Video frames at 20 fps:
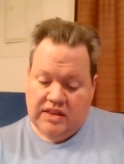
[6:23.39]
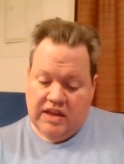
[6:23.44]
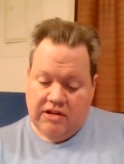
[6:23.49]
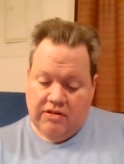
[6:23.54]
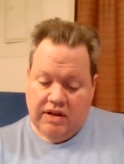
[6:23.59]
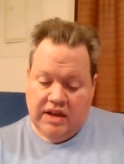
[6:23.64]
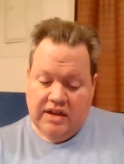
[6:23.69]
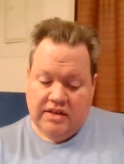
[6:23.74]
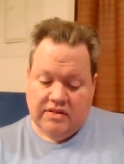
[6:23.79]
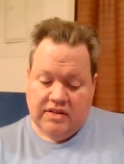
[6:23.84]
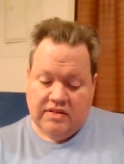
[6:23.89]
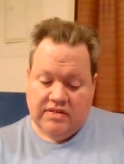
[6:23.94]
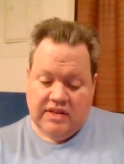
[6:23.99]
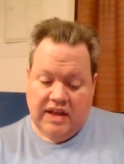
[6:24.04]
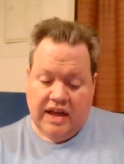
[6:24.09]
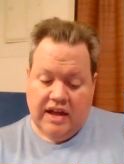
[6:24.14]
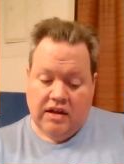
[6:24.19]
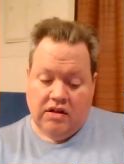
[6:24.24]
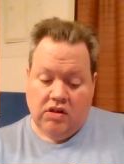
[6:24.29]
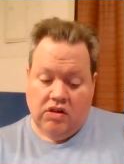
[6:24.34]
There Is a
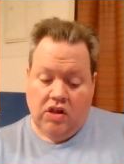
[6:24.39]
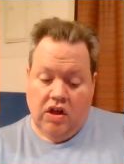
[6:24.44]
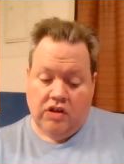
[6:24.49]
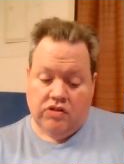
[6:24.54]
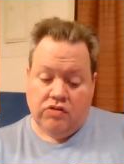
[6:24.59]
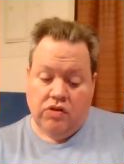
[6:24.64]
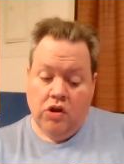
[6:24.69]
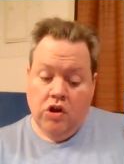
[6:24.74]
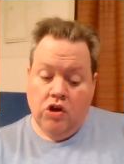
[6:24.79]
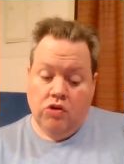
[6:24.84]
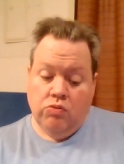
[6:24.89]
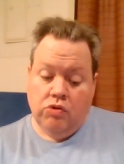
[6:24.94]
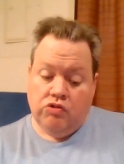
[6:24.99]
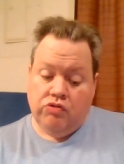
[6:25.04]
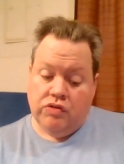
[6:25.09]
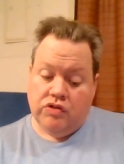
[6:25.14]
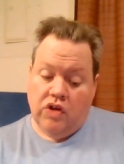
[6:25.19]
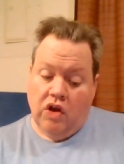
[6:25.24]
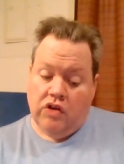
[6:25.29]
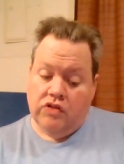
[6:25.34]
Santa Claus,"
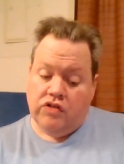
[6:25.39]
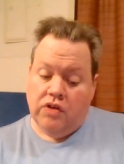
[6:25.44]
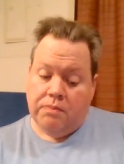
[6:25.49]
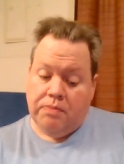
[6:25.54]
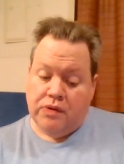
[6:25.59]
which was also